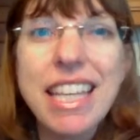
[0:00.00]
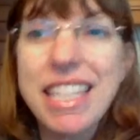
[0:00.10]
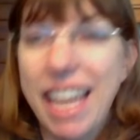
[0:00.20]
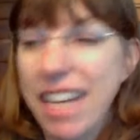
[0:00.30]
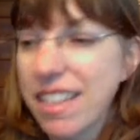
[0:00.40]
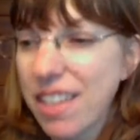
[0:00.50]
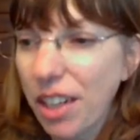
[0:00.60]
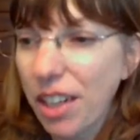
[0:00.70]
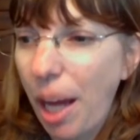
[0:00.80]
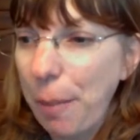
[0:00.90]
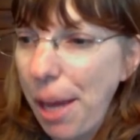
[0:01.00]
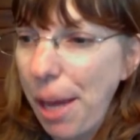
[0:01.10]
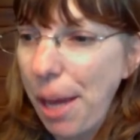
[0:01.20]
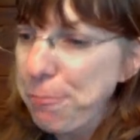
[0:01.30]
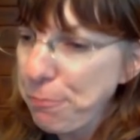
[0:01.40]
the dates that are coming up.
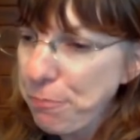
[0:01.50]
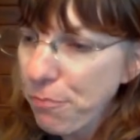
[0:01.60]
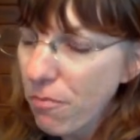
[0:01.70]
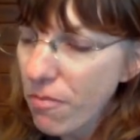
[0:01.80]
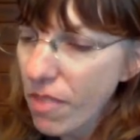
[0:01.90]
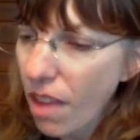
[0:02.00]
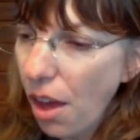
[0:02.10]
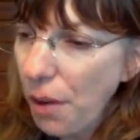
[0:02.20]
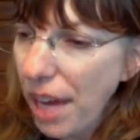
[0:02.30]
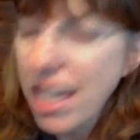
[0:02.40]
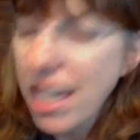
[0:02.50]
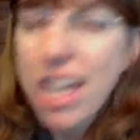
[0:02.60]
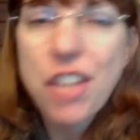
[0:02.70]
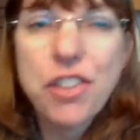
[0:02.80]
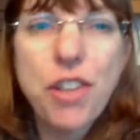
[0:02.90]
Okay,
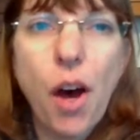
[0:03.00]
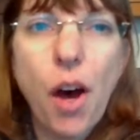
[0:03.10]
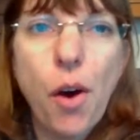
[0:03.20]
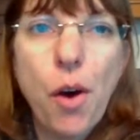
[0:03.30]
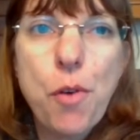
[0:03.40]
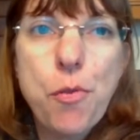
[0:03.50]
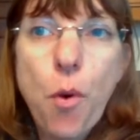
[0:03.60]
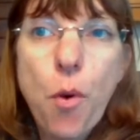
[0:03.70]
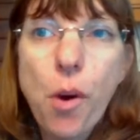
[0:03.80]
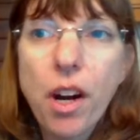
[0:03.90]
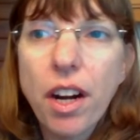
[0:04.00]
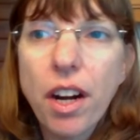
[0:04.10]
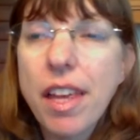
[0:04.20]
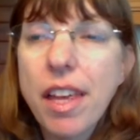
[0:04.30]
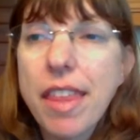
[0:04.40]
so for
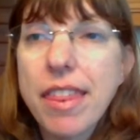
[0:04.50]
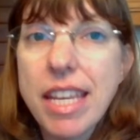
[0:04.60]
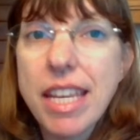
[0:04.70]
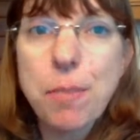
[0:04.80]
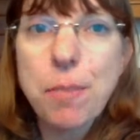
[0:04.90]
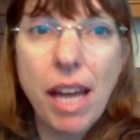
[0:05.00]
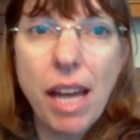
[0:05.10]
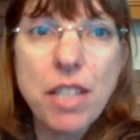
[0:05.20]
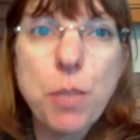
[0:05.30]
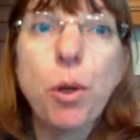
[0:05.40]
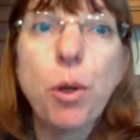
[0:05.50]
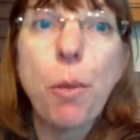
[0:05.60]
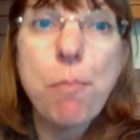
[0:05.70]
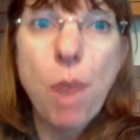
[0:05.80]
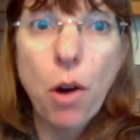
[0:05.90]
this month's
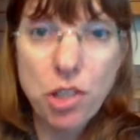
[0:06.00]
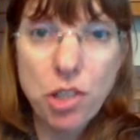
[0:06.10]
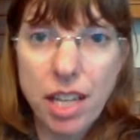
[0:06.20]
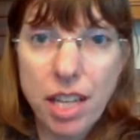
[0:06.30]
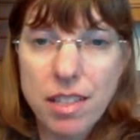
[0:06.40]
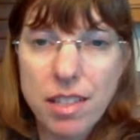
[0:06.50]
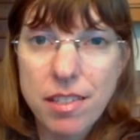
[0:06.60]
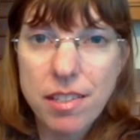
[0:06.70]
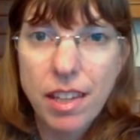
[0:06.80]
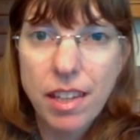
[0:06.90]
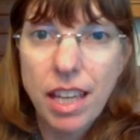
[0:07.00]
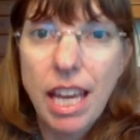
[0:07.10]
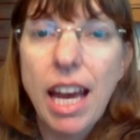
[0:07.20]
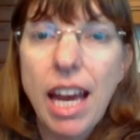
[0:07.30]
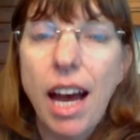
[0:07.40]
promotions,
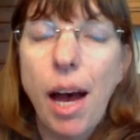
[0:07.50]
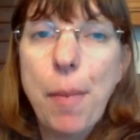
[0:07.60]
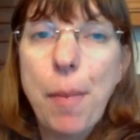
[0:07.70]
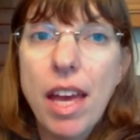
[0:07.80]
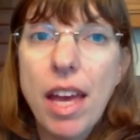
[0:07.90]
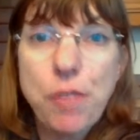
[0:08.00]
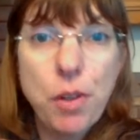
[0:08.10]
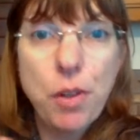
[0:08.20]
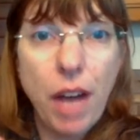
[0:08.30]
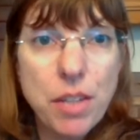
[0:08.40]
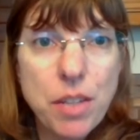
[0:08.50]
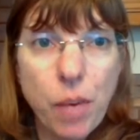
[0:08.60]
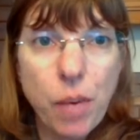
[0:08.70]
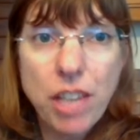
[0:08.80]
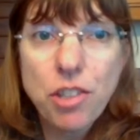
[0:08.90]
if you guys
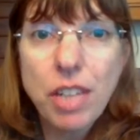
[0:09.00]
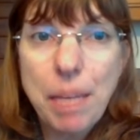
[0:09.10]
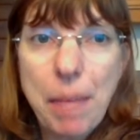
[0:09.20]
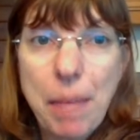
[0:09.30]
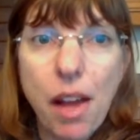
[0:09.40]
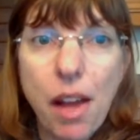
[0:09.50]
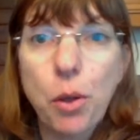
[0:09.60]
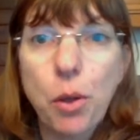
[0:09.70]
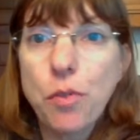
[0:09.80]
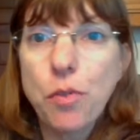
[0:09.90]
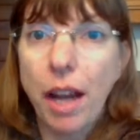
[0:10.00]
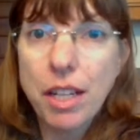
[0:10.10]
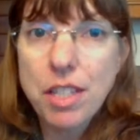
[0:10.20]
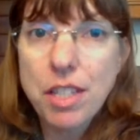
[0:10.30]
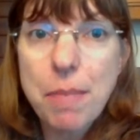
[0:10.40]
read your email or you've gone
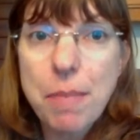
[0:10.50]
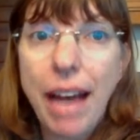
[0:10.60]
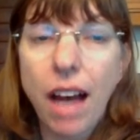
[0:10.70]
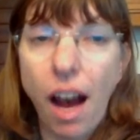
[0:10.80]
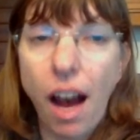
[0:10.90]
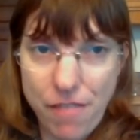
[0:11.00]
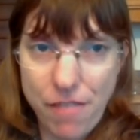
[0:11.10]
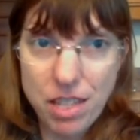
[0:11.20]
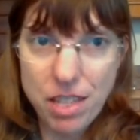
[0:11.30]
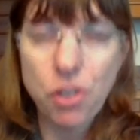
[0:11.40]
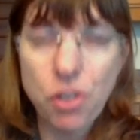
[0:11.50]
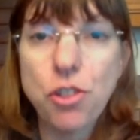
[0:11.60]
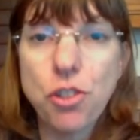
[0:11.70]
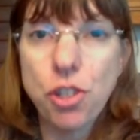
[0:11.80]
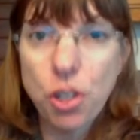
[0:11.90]
into the back office, there's
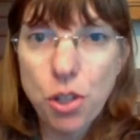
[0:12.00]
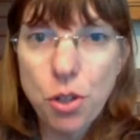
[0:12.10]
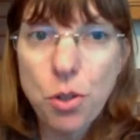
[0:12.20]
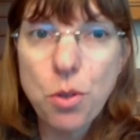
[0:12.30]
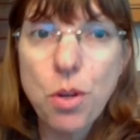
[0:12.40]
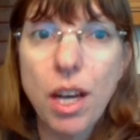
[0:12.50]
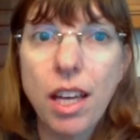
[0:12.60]
two